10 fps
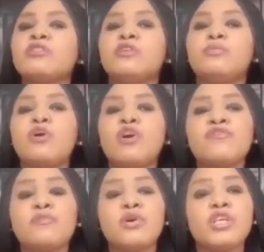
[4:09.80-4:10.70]
the bulk
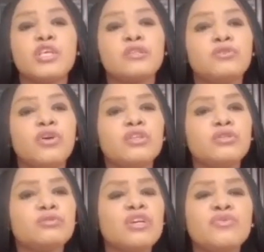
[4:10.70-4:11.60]
of your money is going
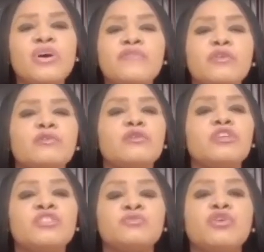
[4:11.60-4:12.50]
into, and you have a
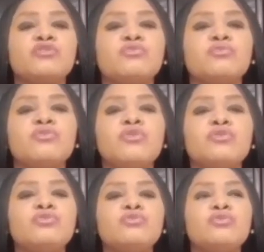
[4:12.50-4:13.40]
lot more to
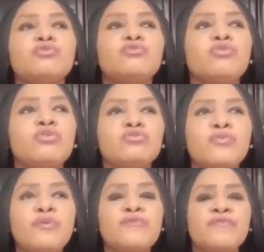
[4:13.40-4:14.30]
grow,
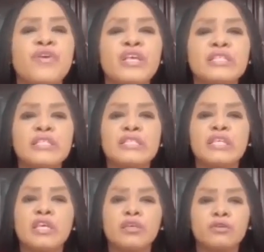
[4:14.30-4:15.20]
to invest.
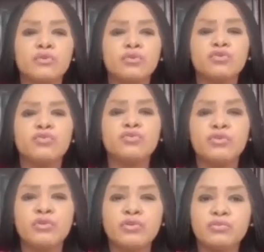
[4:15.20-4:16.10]
You know, so you
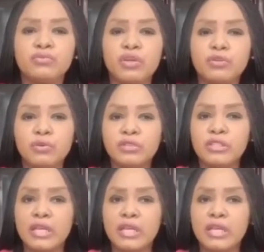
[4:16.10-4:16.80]
really want to, you know,